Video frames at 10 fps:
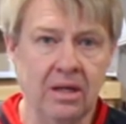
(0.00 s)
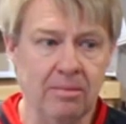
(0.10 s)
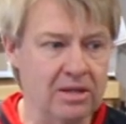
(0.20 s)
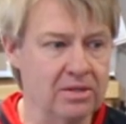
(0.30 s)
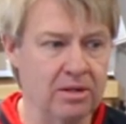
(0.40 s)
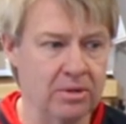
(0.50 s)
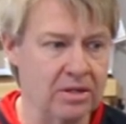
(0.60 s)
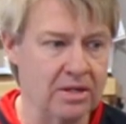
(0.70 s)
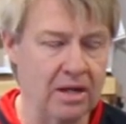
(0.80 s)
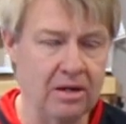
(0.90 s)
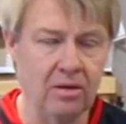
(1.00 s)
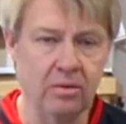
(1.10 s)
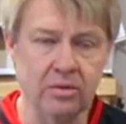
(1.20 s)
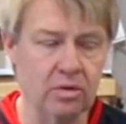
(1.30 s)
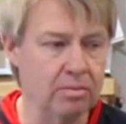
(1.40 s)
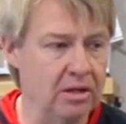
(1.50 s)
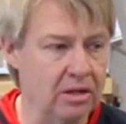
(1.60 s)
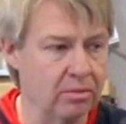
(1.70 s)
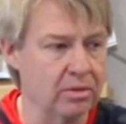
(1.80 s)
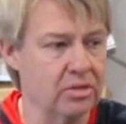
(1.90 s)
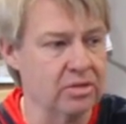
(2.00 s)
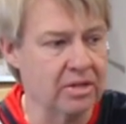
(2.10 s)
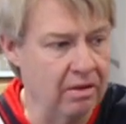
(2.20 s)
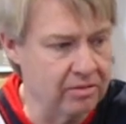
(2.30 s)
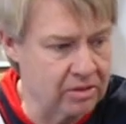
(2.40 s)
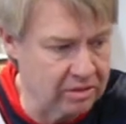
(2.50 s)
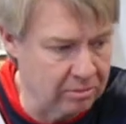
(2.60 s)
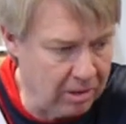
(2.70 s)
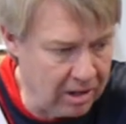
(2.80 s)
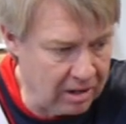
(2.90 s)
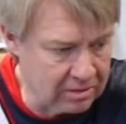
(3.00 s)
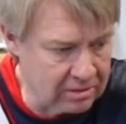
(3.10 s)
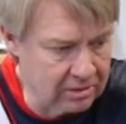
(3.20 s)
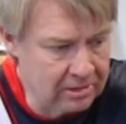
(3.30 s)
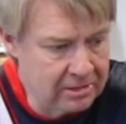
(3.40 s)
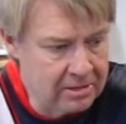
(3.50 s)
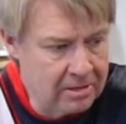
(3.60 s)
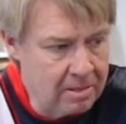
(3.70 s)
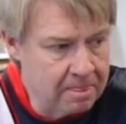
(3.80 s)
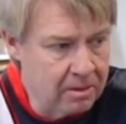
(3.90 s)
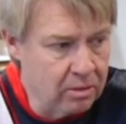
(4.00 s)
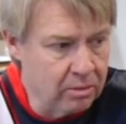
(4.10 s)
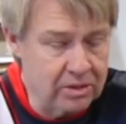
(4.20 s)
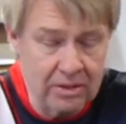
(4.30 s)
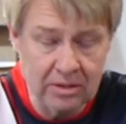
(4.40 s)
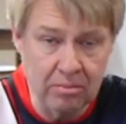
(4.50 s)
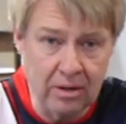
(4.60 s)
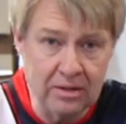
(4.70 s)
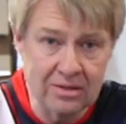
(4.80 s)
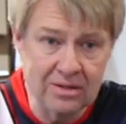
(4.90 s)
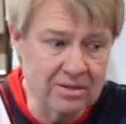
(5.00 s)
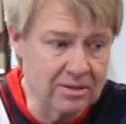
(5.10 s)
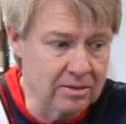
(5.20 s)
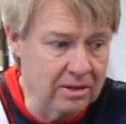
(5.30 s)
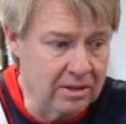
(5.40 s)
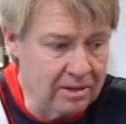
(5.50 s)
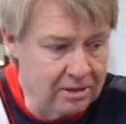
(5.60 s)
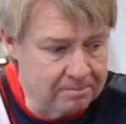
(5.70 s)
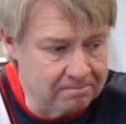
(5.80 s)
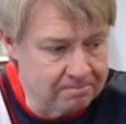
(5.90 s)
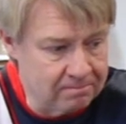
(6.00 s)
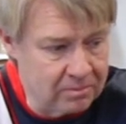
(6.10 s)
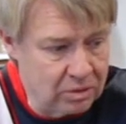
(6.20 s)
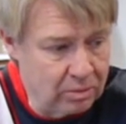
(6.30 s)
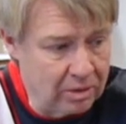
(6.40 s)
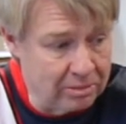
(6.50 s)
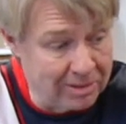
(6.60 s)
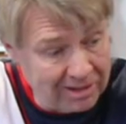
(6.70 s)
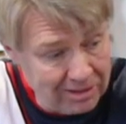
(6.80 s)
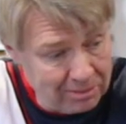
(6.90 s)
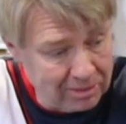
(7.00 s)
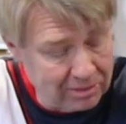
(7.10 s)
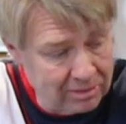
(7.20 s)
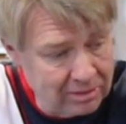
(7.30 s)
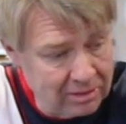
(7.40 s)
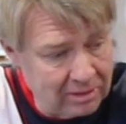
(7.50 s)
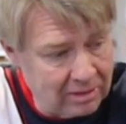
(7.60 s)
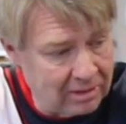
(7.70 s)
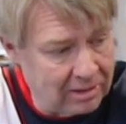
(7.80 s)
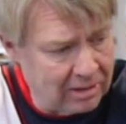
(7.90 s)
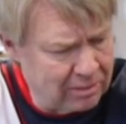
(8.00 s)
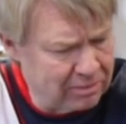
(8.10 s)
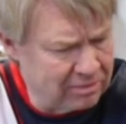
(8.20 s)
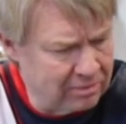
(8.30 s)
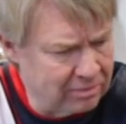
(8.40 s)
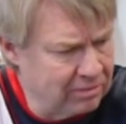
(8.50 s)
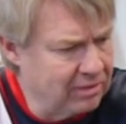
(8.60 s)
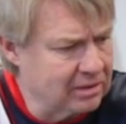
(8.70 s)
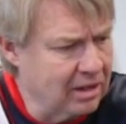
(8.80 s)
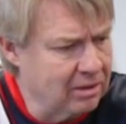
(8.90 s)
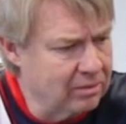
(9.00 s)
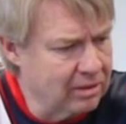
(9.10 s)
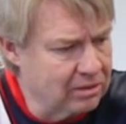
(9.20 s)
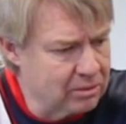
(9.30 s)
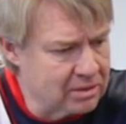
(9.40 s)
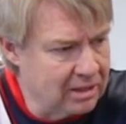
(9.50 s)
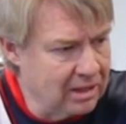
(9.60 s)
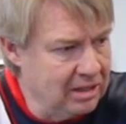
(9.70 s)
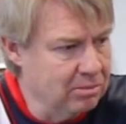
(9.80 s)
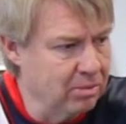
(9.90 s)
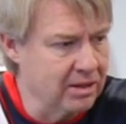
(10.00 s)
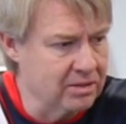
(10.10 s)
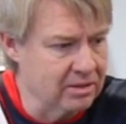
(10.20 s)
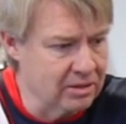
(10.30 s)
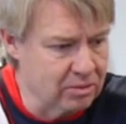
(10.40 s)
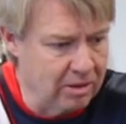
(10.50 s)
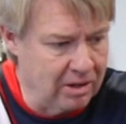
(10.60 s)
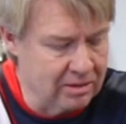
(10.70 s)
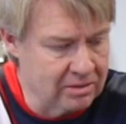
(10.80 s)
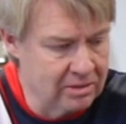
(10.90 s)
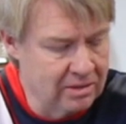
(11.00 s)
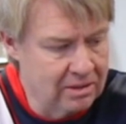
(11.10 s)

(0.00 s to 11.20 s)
Basically, we're designing a whole new speaker. We're just salvaging the box, which isn't braced too well to begin with. I don't think there was any brace in this box.